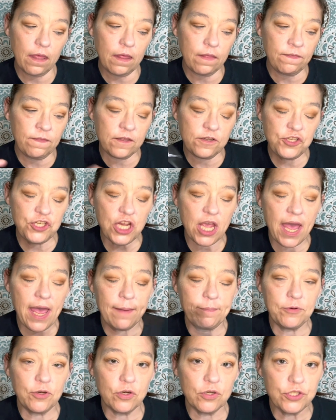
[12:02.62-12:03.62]
the
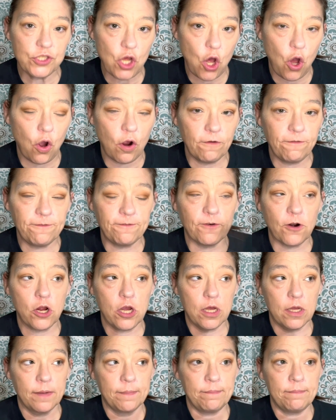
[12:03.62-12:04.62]
chapters are
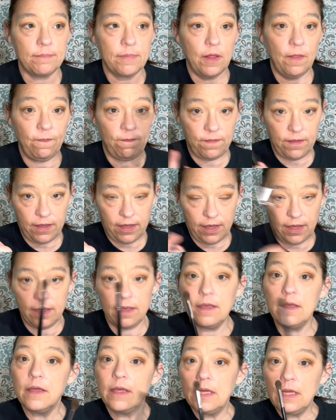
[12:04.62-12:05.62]
from the
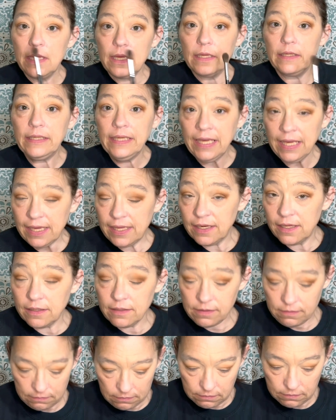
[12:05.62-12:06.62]

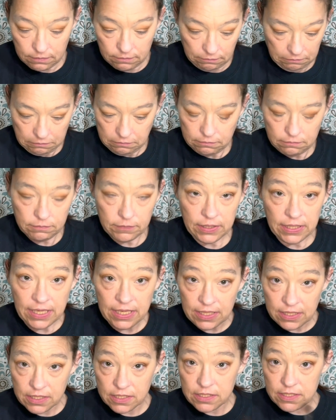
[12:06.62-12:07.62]
Kenna
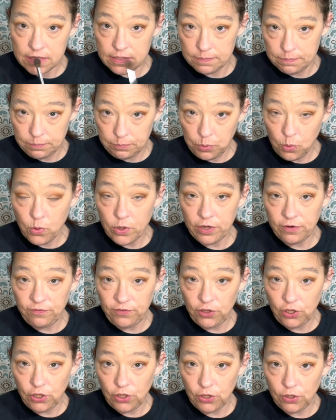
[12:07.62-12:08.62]
Kenna's point of
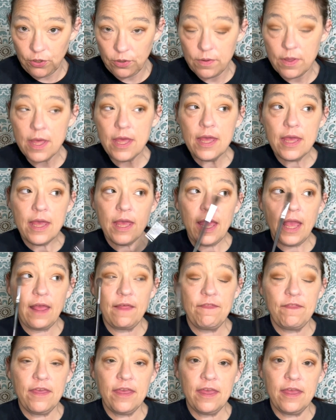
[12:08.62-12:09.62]
view
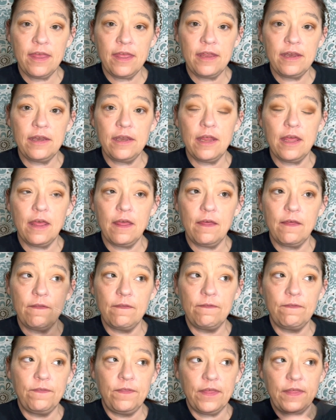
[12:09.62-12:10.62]
and then
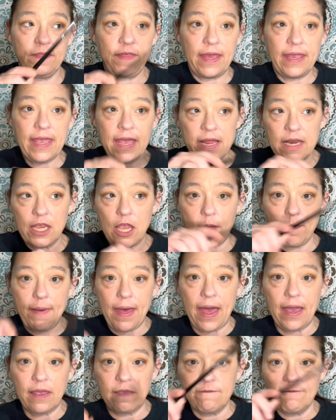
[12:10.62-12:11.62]
they kind of go
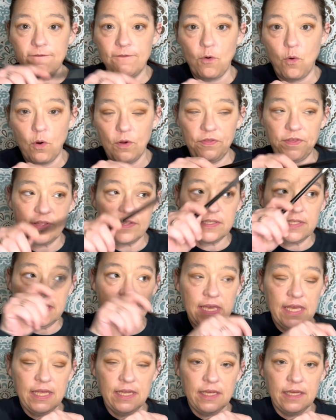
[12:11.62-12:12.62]
back and forth it's
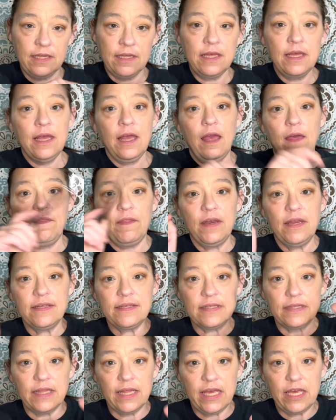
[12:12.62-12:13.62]
Kenna and then
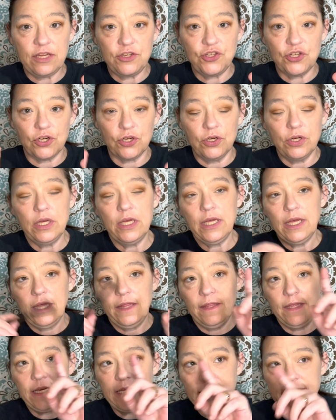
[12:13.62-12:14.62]
it's Ledger
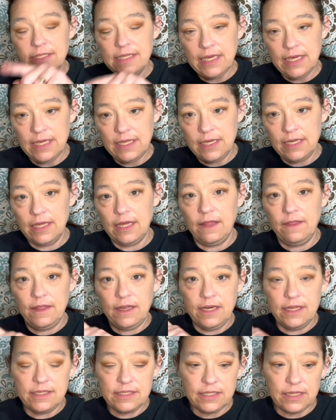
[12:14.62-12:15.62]
and then it's Kenna and
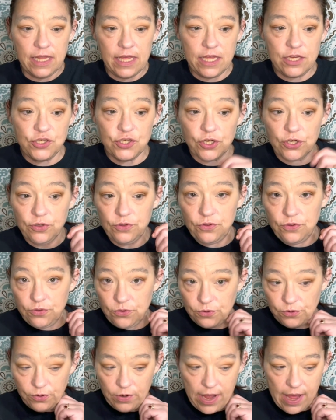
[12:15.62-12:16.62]
then it's Ledger
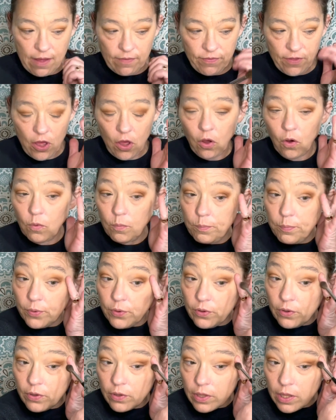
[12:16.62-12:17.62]
throughout the whole
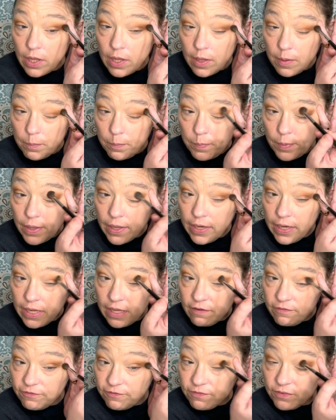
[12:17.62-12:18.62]
book but
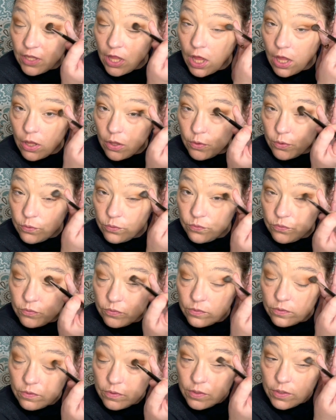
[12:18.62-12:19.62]
it
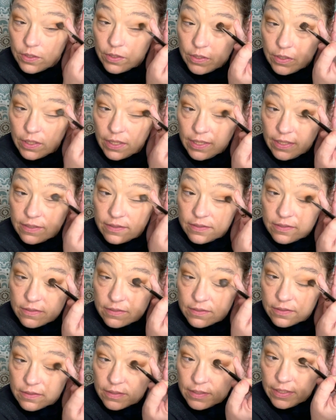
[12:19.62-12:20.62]
flows
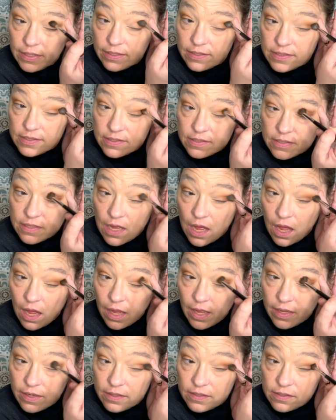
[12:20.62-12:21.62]
it's it's
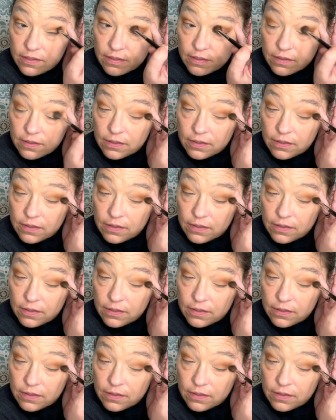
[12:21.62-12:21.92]
not